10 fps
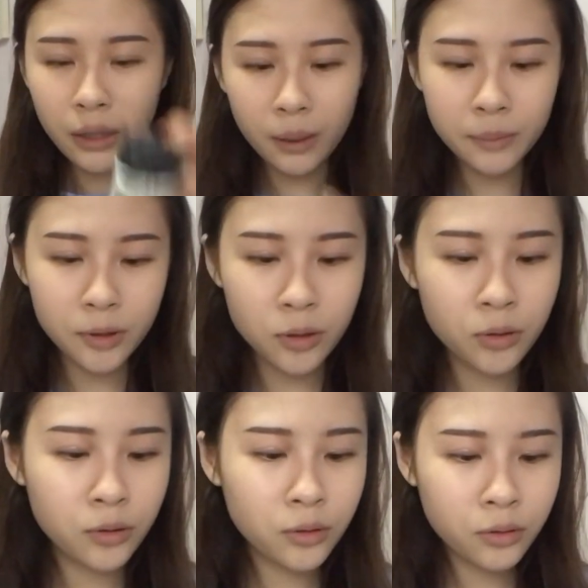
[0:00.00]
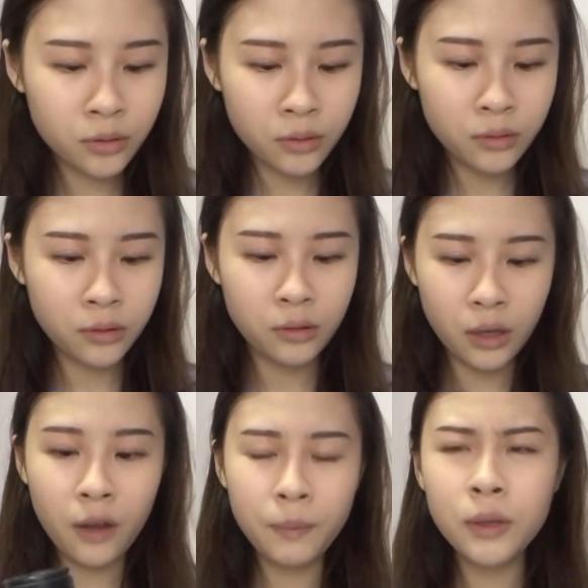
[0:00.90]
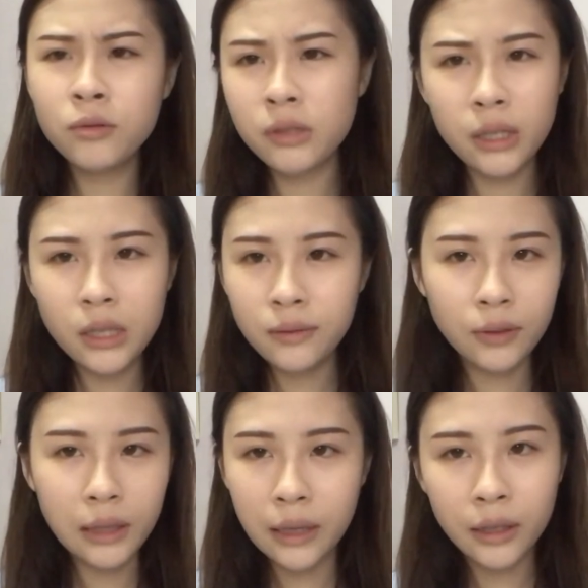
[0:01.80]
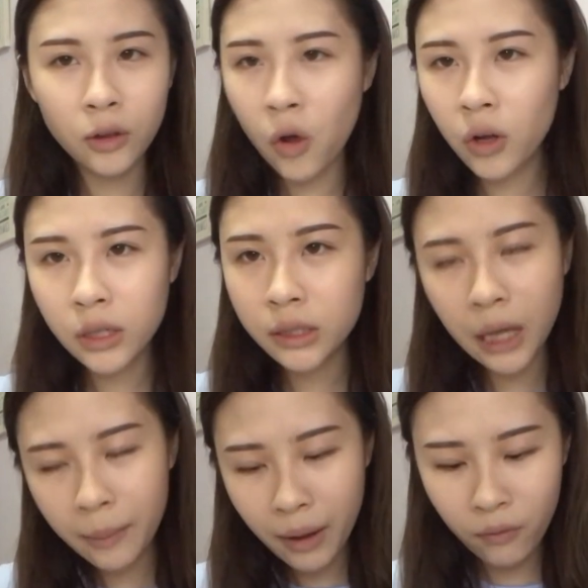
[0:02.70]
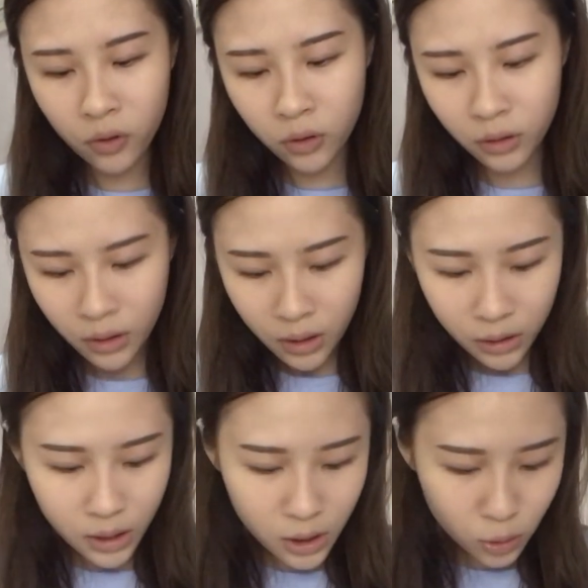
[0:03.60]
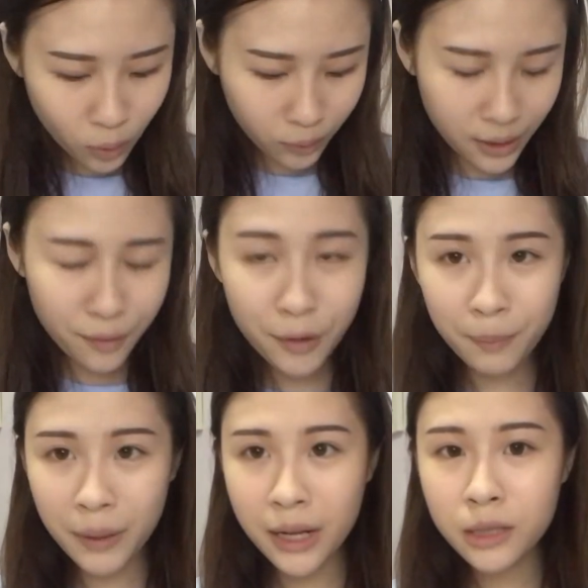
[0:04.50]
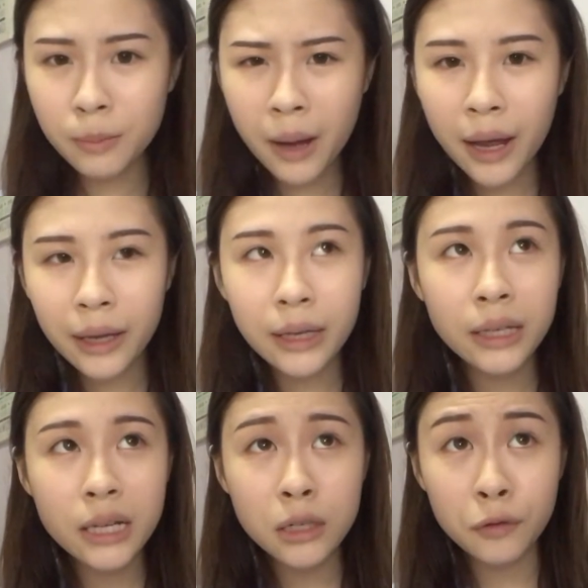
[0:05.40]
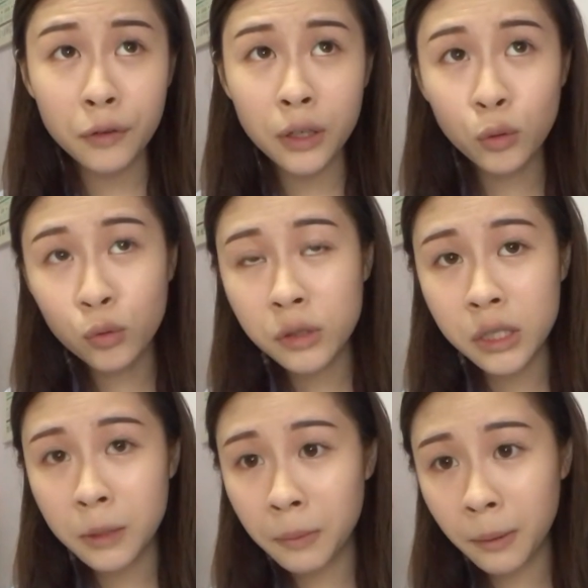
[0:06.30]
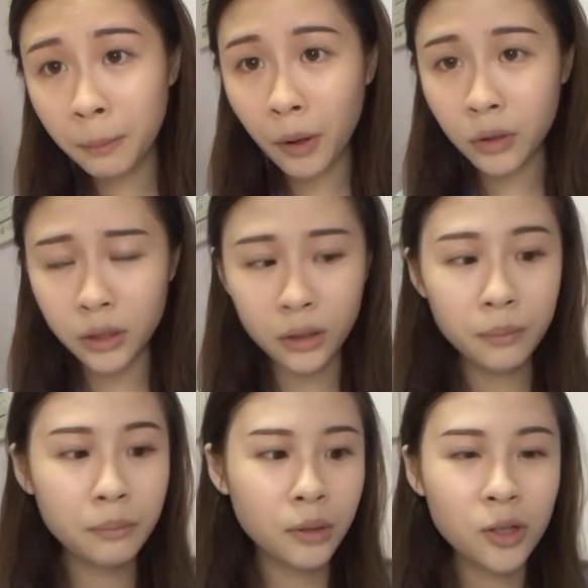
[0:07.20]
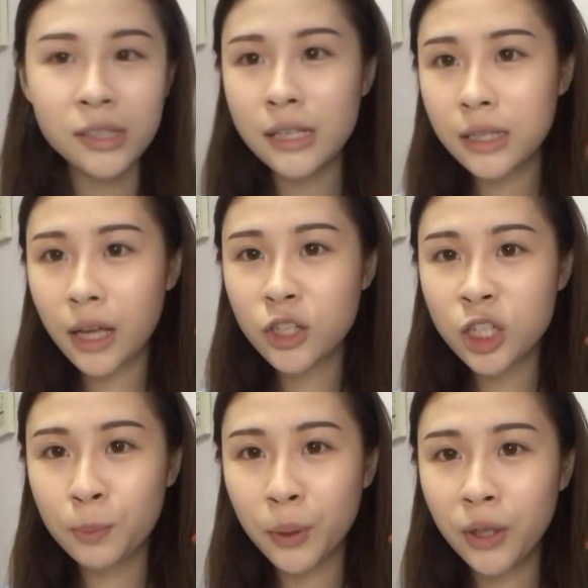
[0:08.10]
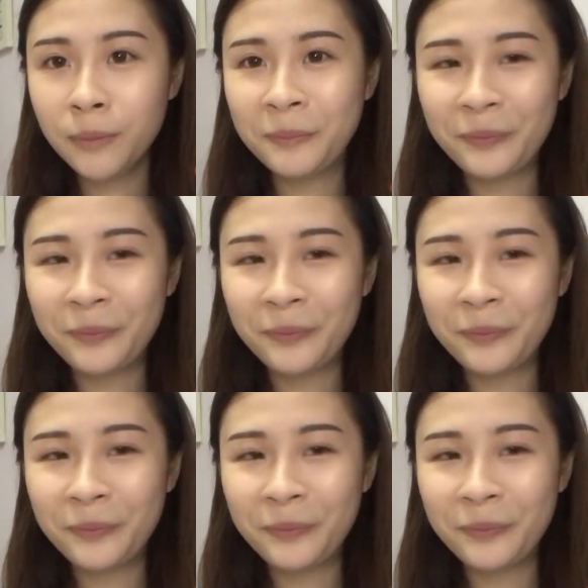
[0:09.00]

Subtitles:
Yep, so I've been using this for like the longest time ever. This totally replaced my Innisfree No Sebum powder, cause this is like cheaper